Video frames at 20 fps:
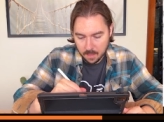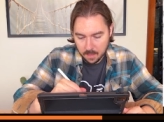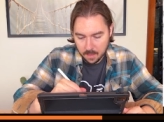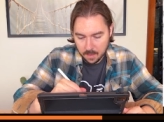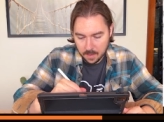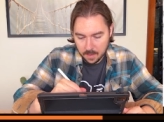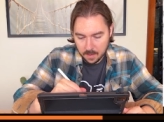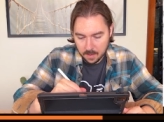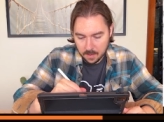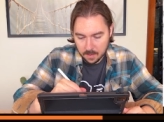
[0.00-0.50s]

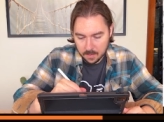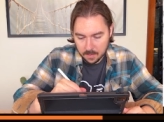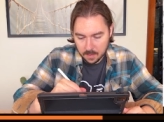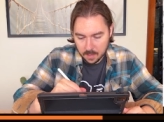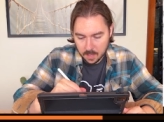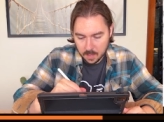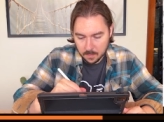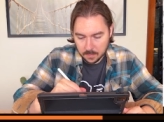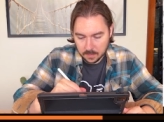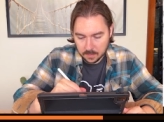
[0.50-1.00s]
And
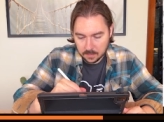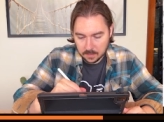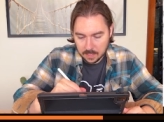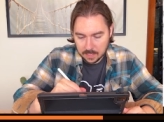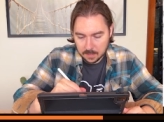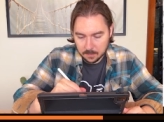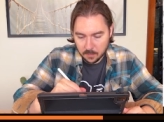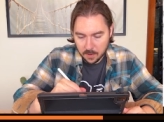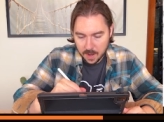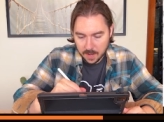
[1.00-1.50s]
I'm a little out
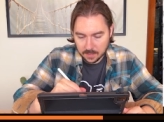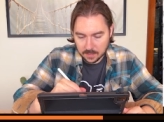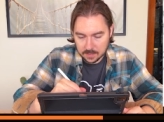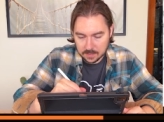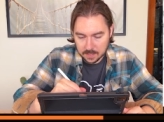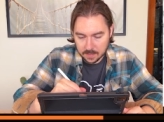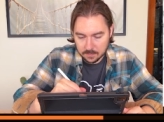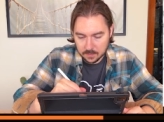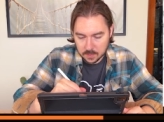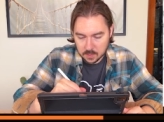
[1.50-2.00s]
of practice.
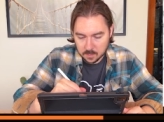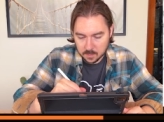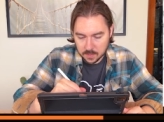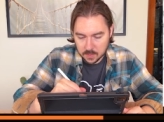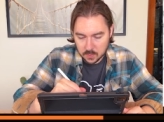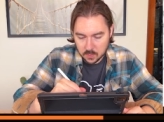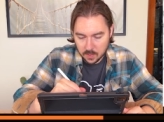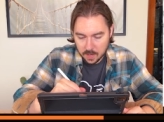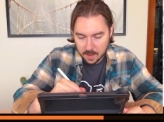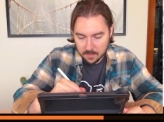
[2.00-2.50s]
I've just been
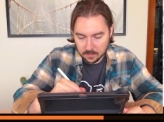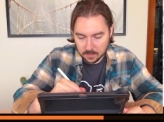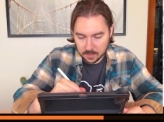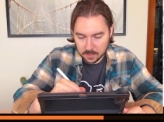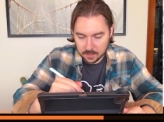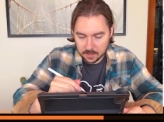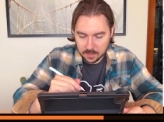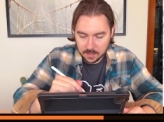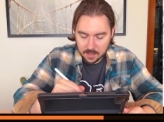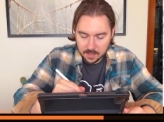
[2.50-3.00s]

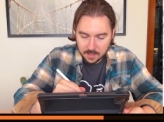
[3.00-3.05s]
traveling.